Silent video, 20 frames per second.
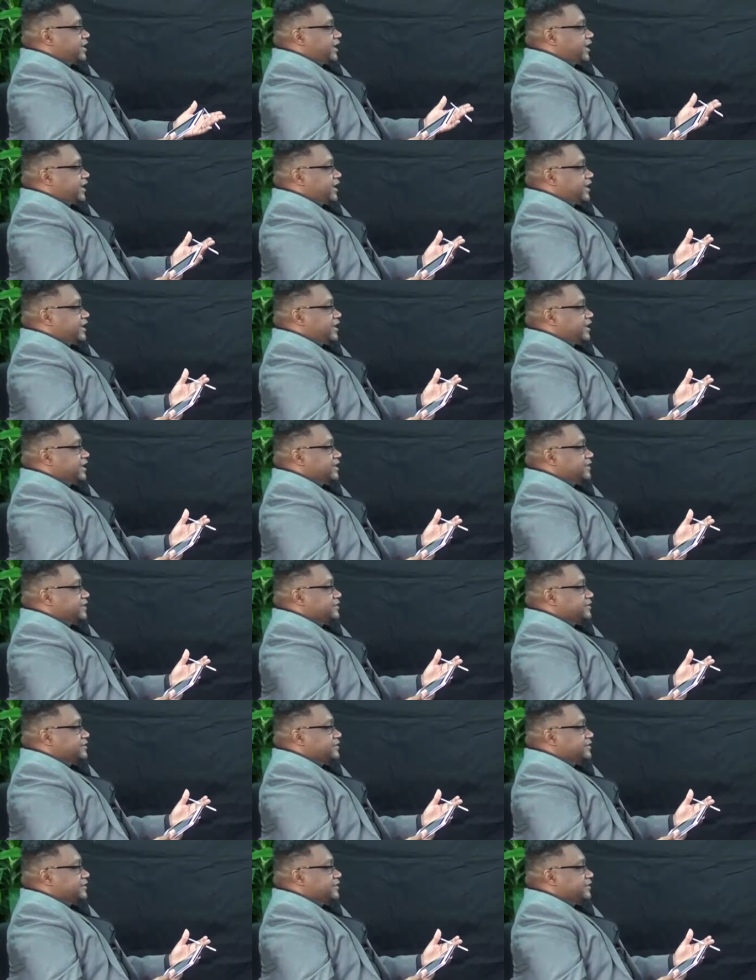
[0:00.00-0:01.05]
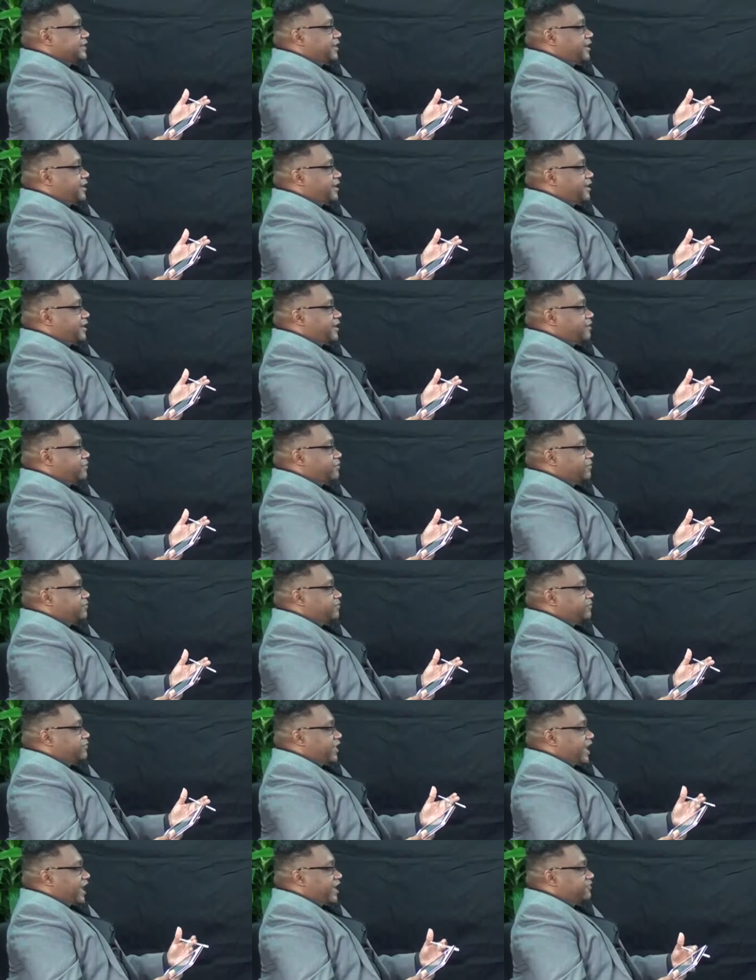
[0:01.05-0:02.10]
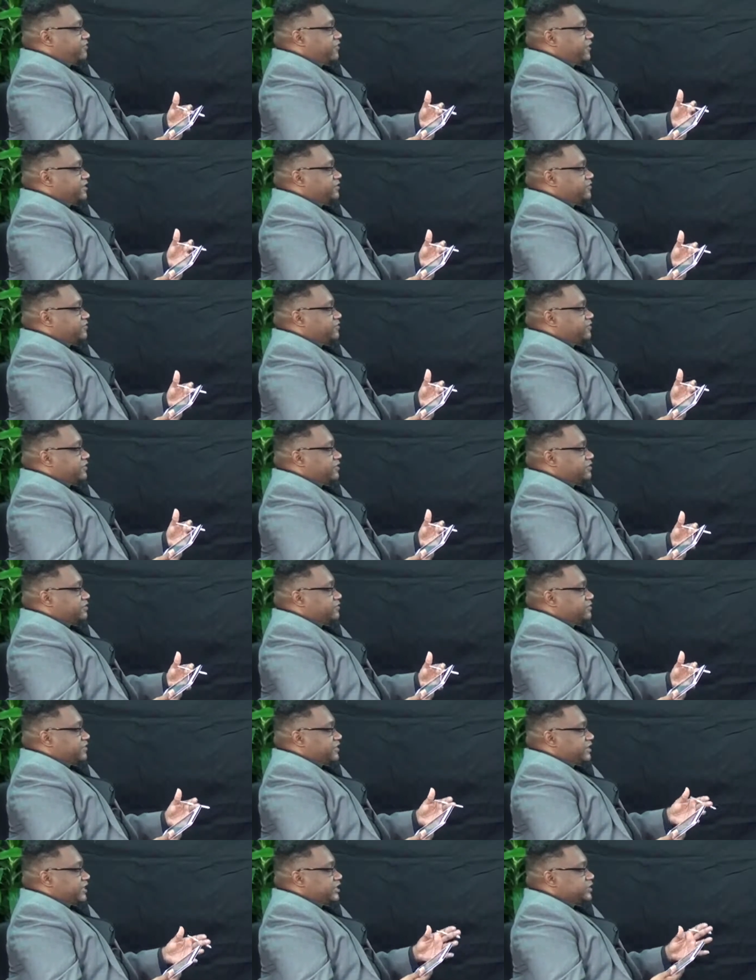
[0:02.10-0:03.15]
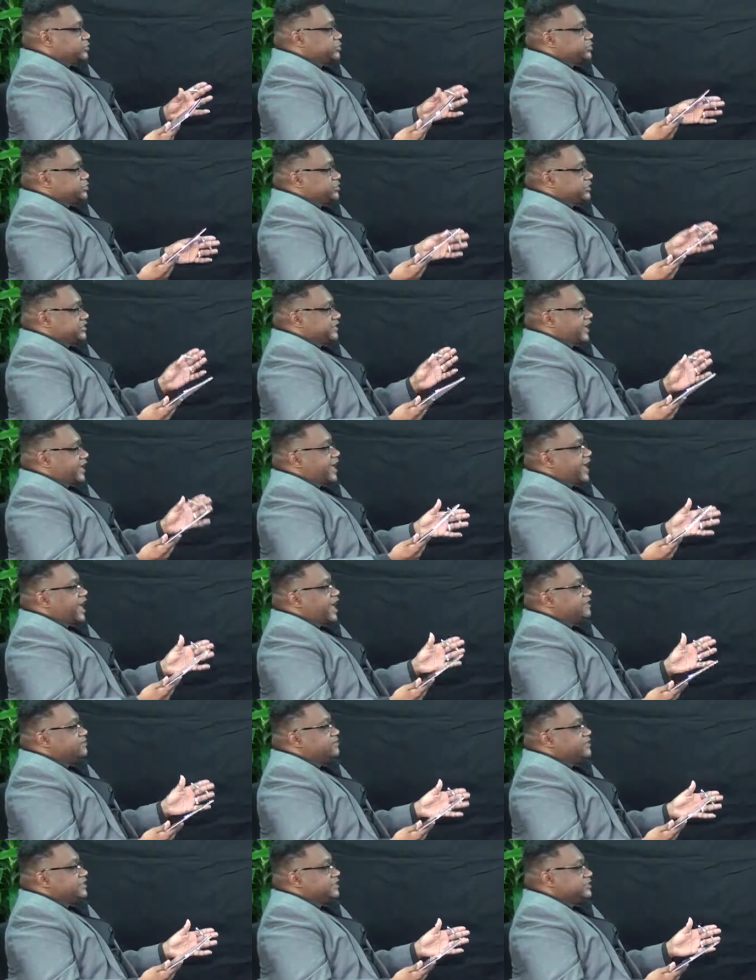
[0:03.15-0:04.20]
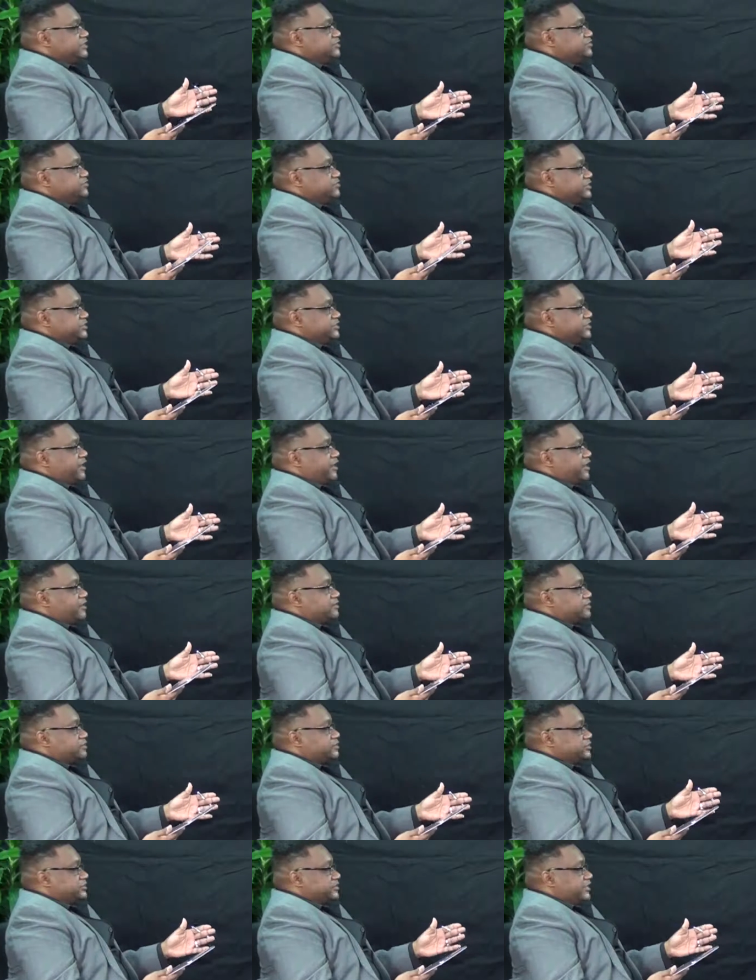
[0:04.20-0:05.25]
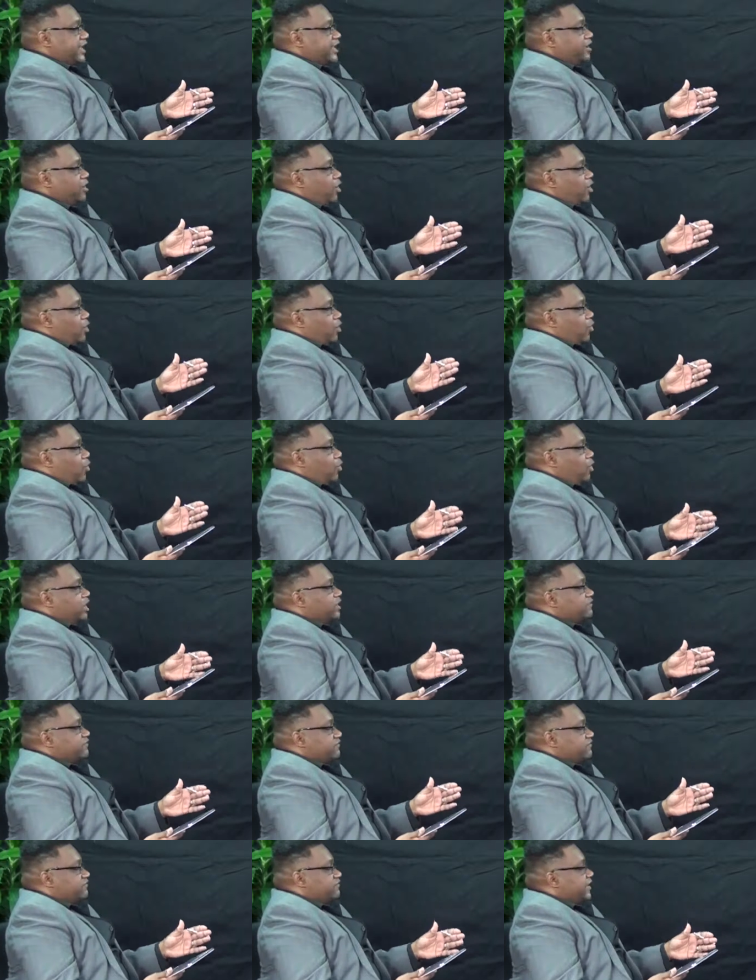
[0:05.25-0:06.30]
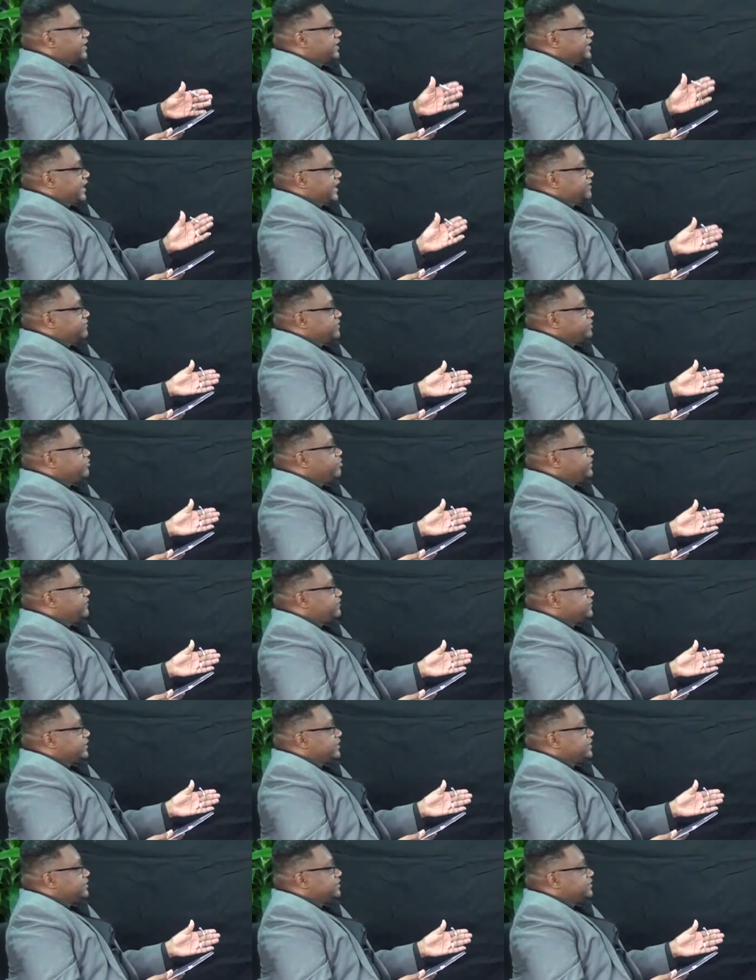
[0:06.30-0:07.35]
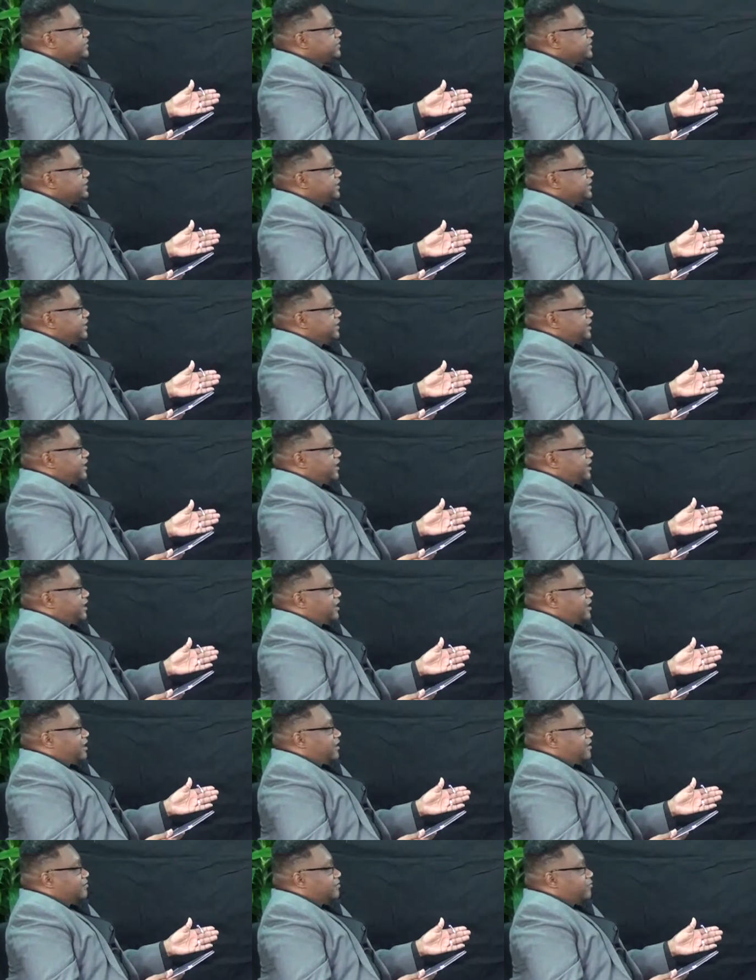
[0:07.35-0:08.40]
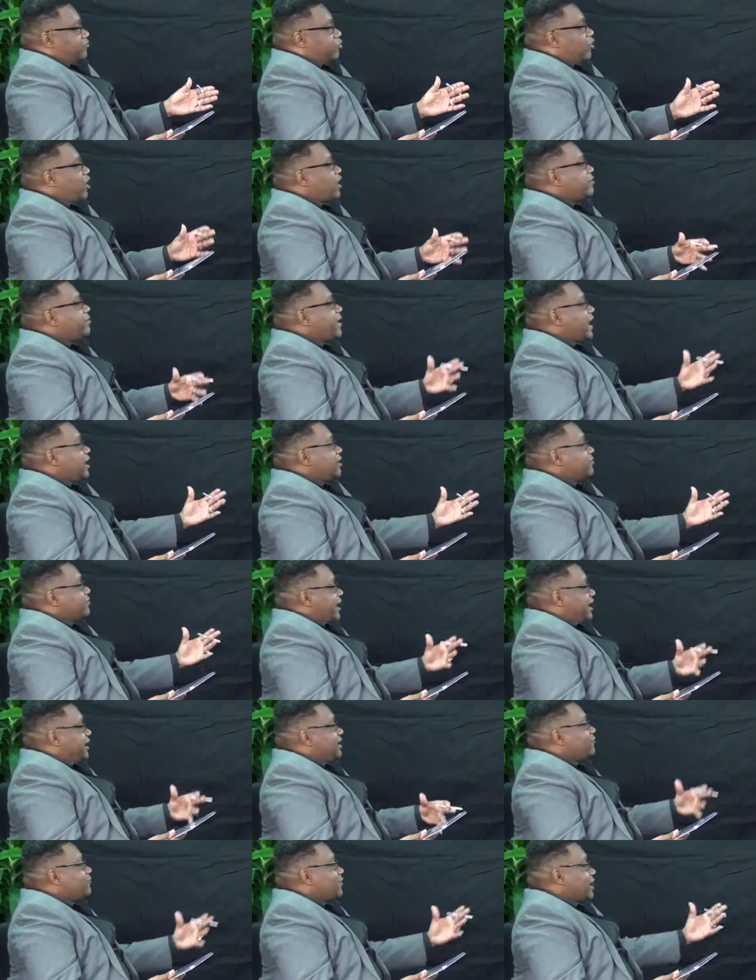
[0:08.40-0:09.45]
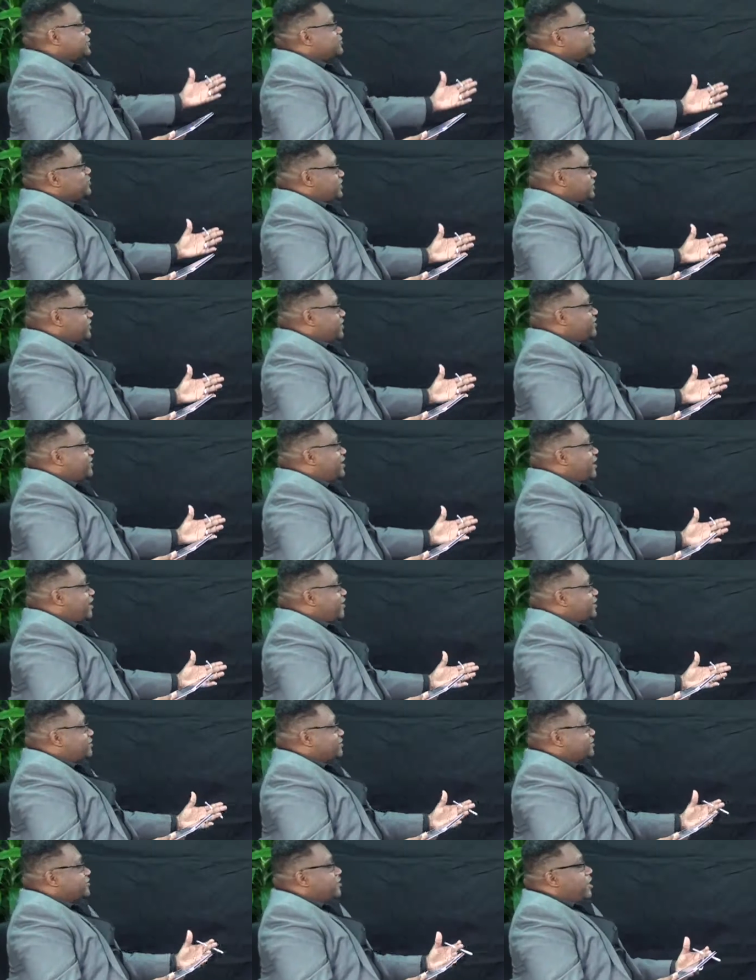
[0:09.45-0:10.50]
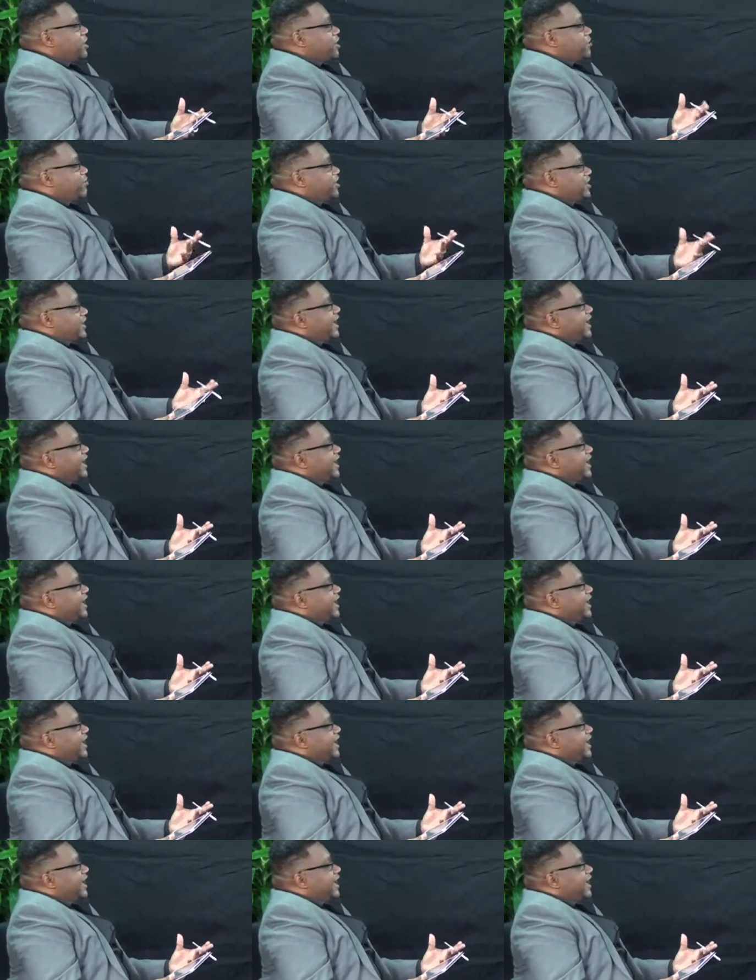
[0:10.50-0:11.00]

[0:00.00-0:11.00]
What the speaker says: And I think the interesting dichotomy in the 2 of these characters is that one of them finally has an epiphany, brought about by interaction with another character. But he